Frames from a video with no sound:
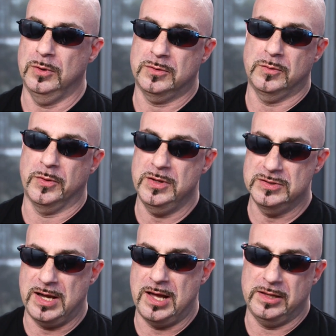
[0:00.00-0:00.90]
one of the cool
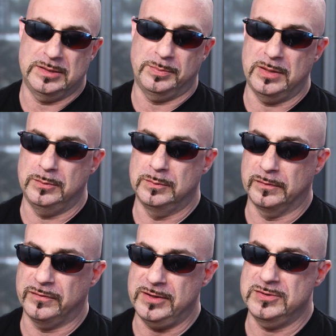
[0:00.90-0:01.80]
things, I like to play with
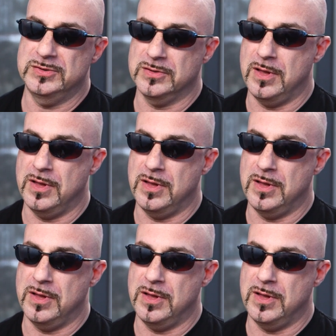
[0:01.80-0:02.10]
reflections a